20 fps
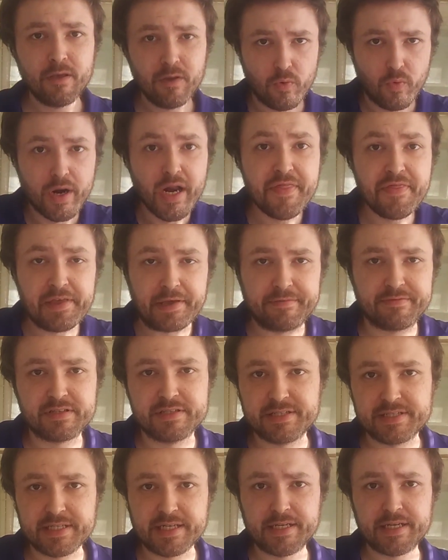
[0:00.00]
What do you think of
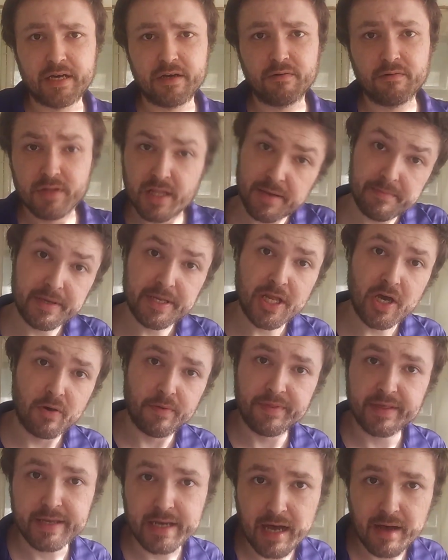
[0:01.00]
Casino? Let me know
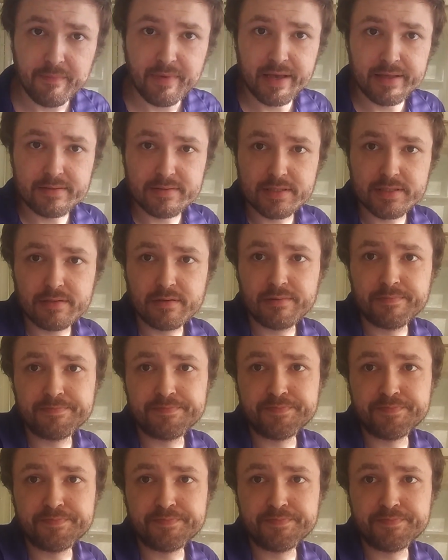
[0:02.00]
in the comments.